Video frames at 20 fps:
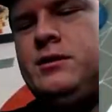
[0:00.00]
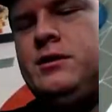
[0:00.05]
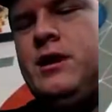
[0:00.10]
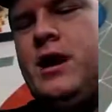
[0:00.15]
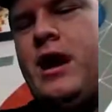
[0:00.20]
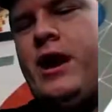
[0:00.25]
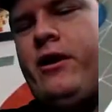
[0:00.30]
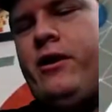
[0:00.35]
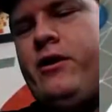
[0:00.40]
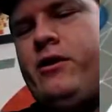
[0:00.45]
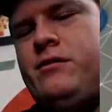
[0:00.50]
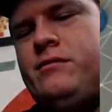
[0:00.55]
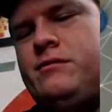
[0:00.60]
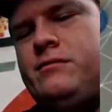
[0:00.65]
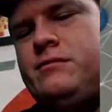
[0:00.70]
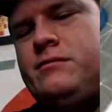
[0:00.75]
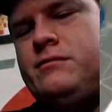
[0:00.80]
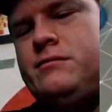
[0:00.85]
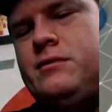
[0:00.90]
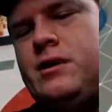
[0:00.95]
I don't
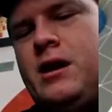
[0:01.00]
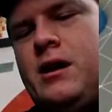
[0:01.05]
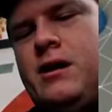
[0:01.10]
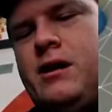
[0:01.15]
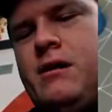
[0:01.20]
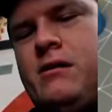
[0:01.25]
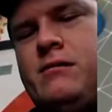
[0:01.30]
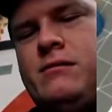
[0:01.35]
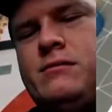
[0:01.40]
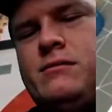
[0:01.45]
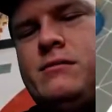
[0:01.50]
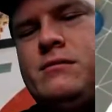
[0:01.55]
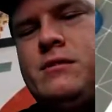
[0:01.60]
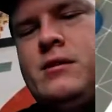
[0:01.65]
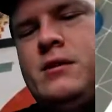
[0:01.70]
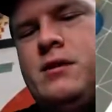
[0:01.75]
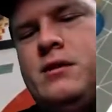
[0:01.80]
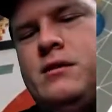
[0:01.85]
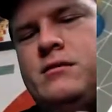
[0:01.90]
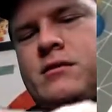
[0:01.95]
know,
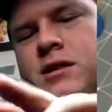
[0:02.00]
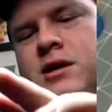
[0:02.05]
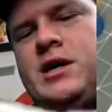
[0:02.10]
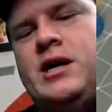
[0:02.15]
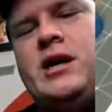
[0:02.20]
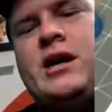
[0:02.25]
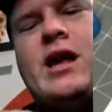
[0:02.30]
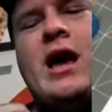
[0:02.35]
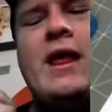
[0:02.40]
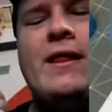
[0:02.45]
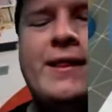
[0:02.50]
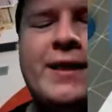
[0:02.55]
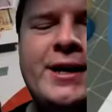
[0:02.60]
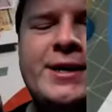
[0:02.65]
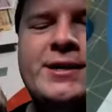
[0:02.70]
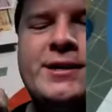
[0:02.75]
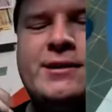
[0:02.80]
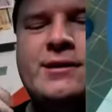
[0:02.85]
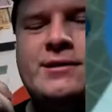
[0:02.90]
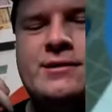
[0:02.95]
Get at
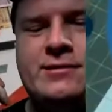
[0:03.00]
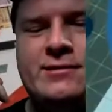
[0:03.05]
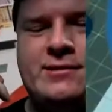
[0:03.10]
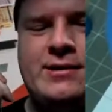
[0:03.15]
least